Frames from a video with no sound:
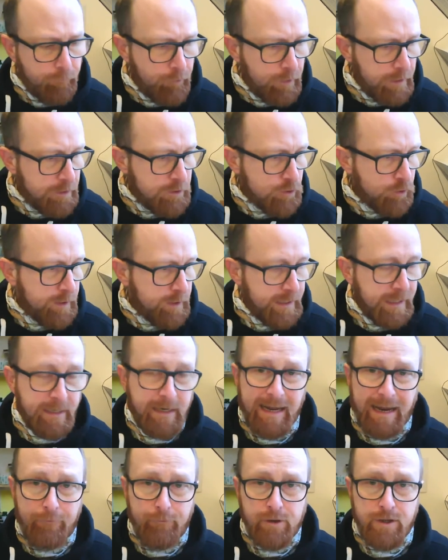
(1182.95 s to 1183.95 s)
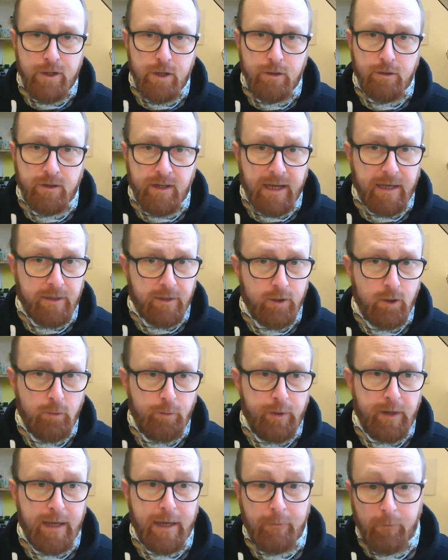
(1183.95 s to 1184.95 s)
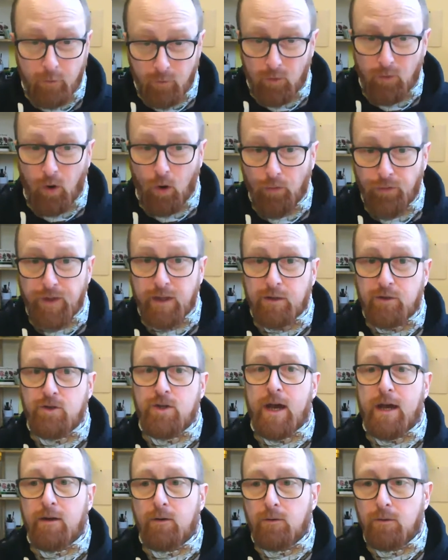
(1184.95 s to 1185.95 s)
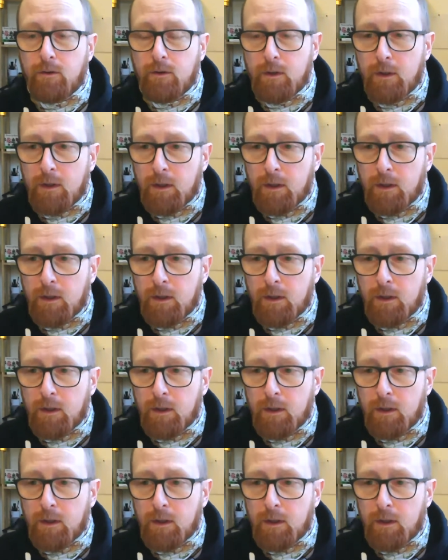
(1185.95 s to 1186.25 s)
free to join in every Tuesday at 2 p.m. on this channel.